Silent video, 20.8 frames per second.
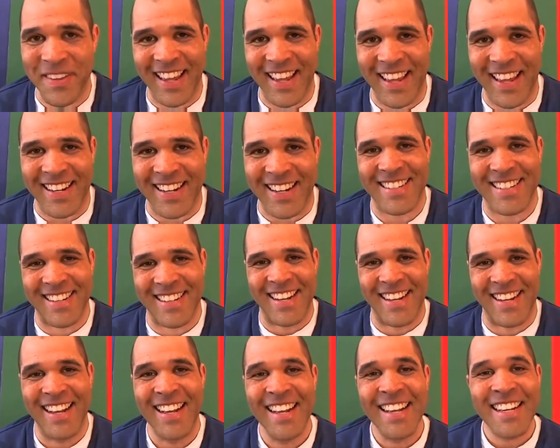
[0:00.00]
doing that
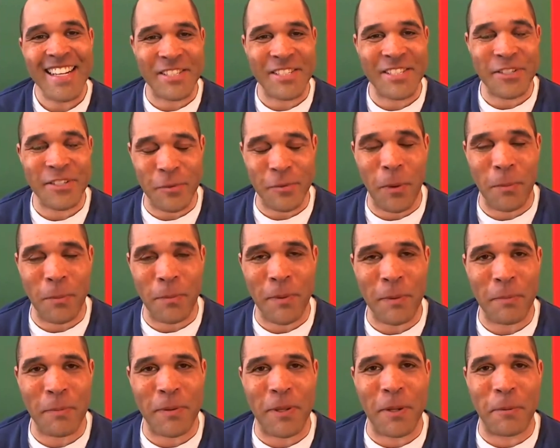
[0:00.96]
because you just want
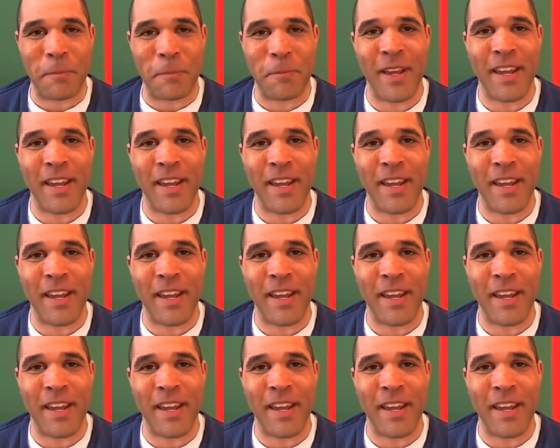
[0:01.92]
people to